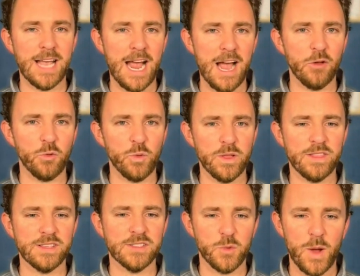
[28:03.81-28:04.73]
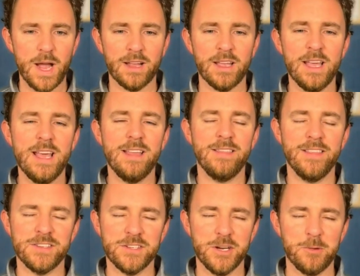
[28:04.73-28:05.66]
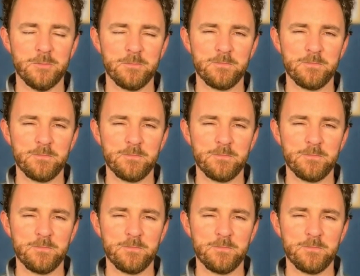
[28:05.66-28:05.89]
out with the SWAC this year.